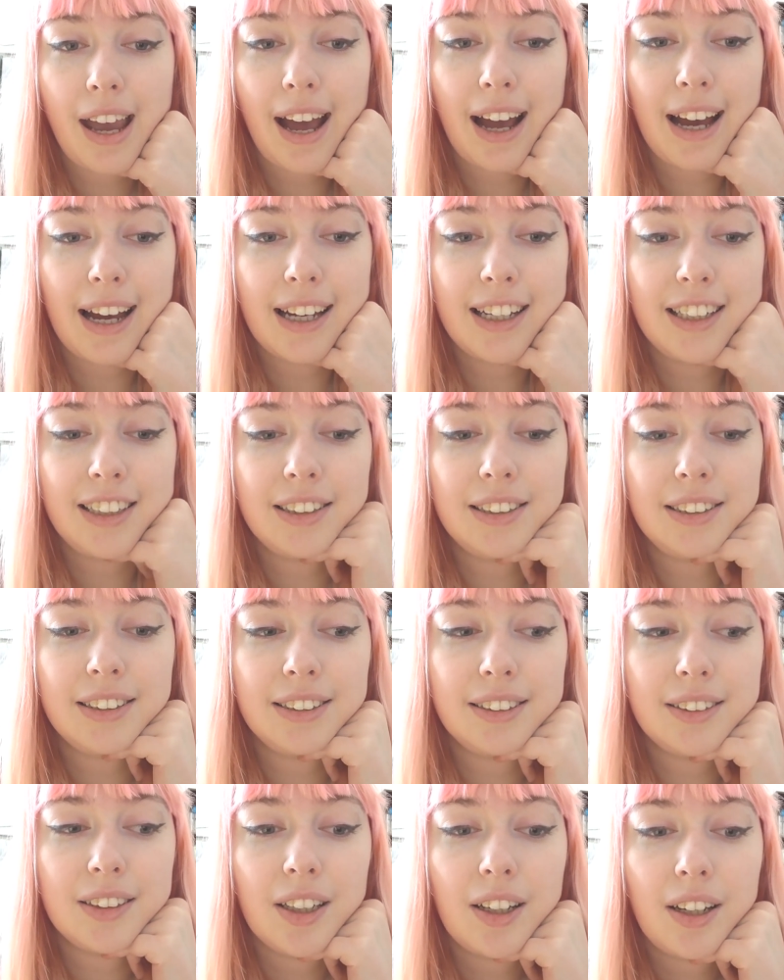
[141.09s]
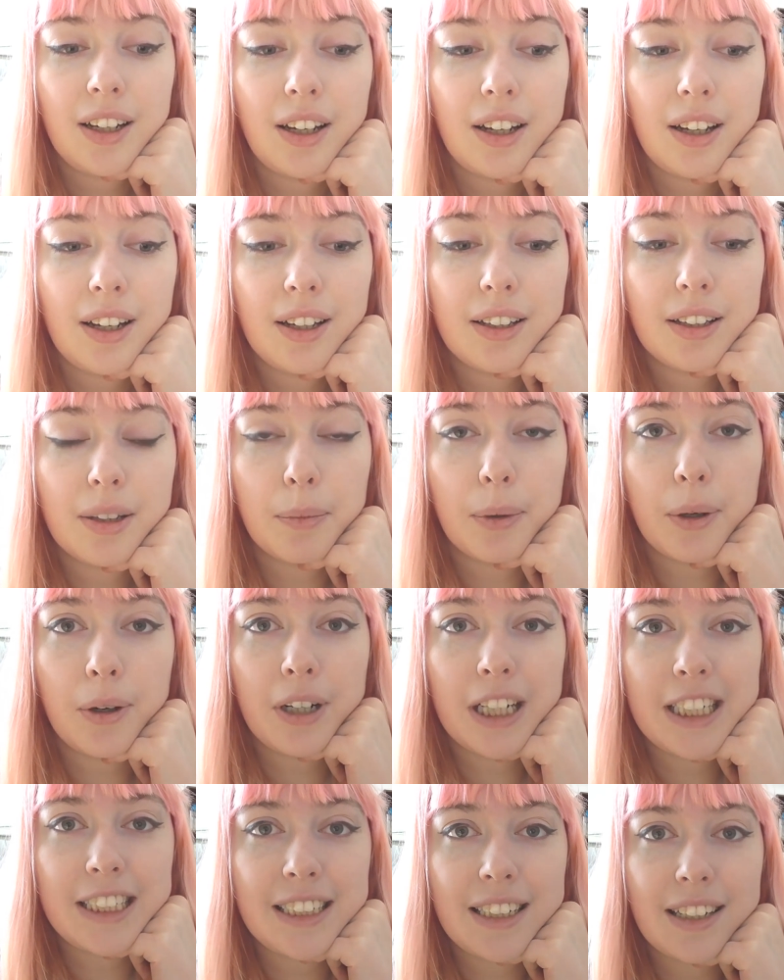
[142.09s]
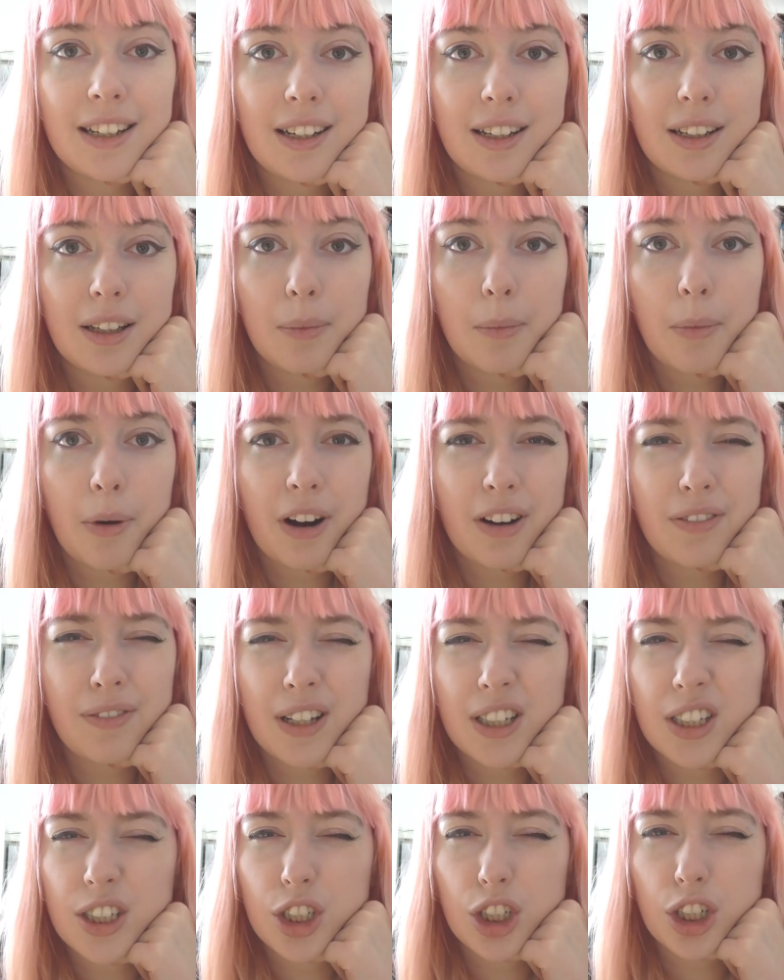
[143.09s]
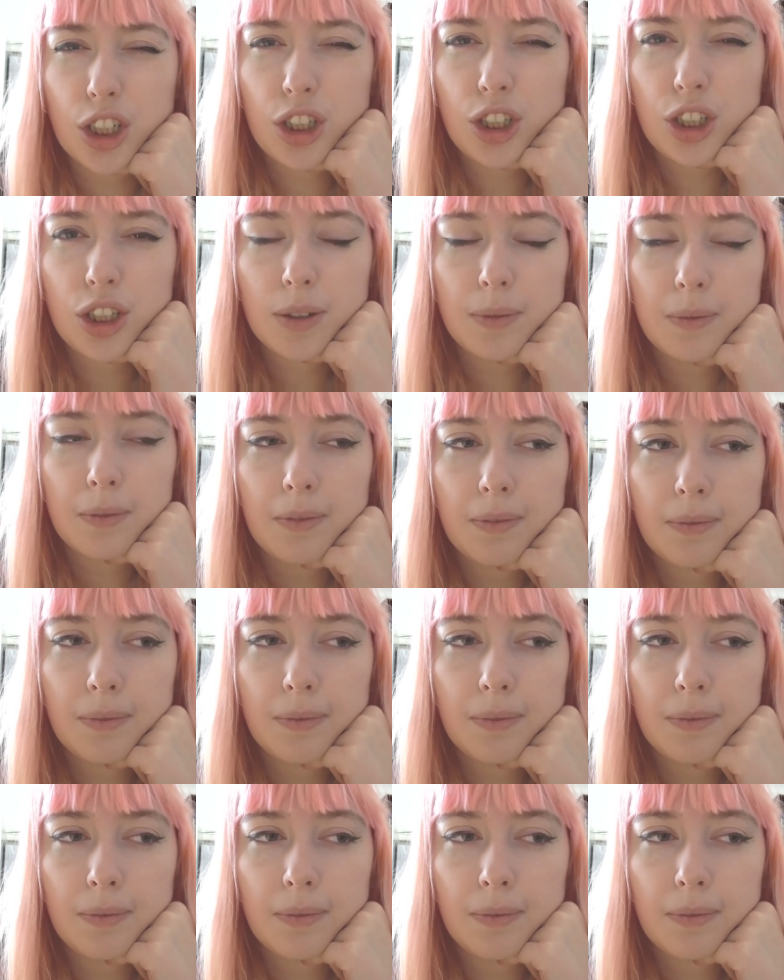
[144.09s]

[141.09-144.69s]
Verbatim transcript: and the more I did it, the more I felt judged.